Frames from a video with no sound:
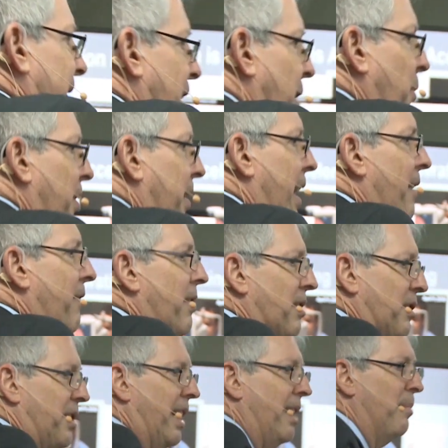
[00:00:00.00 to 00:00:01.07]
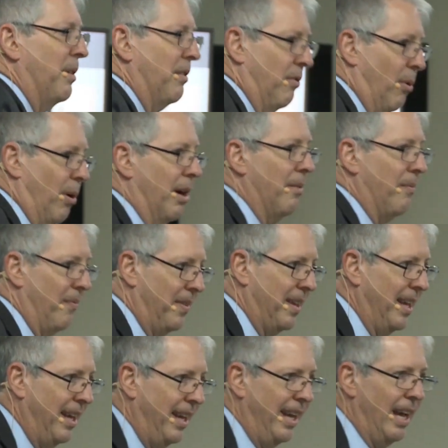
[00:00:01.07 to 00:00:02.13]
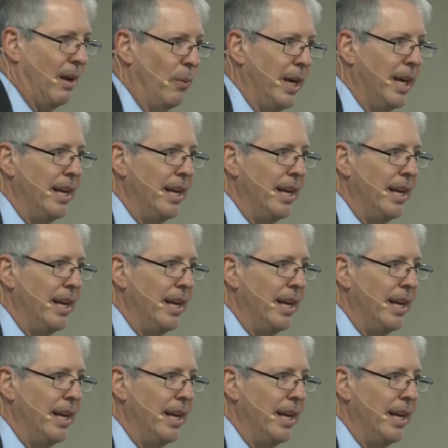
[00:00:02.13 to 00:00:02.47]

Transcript: that you never said before, and we